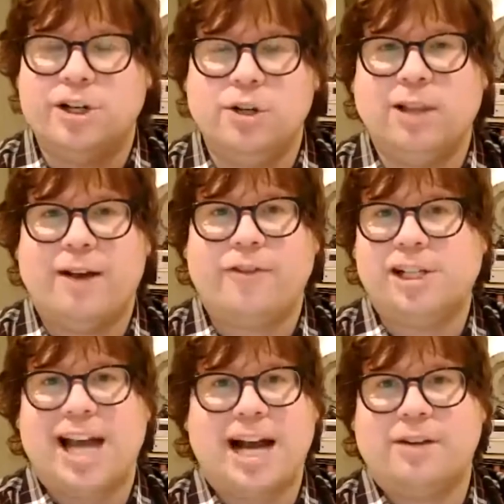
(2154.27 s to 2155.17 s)
new
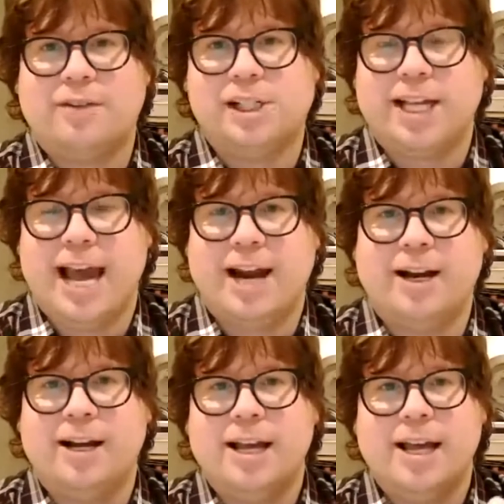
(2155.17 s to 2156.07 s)
leftist activist in
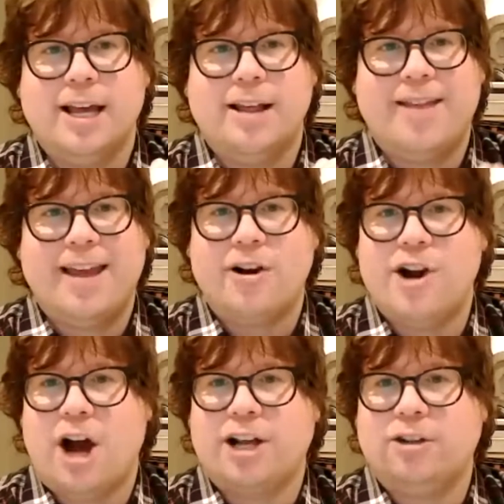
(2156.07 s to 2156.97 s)
Canada, they are
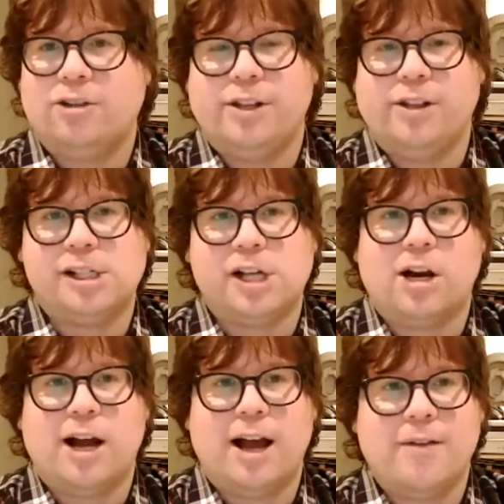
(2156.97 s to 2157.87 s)
not included in this
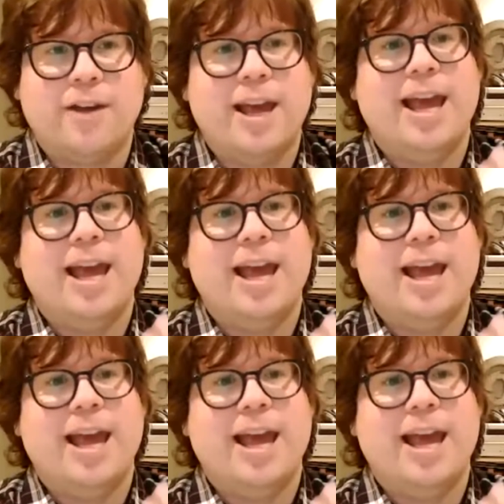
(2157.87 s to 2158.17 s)
archive.